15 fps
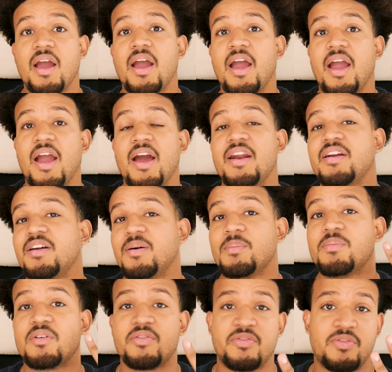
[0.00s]
And
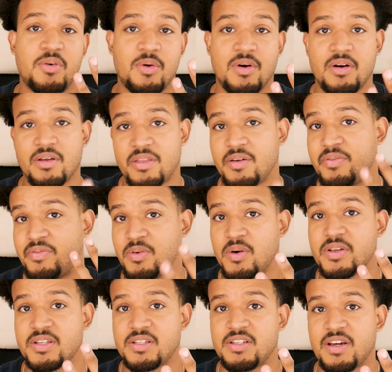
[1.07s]
number 4, the 4th
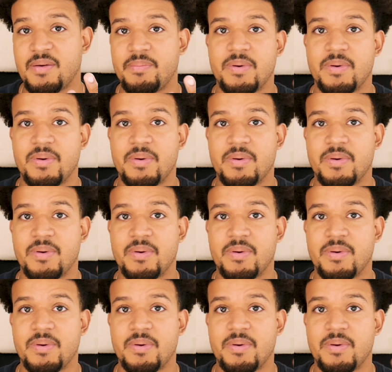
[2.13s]
step,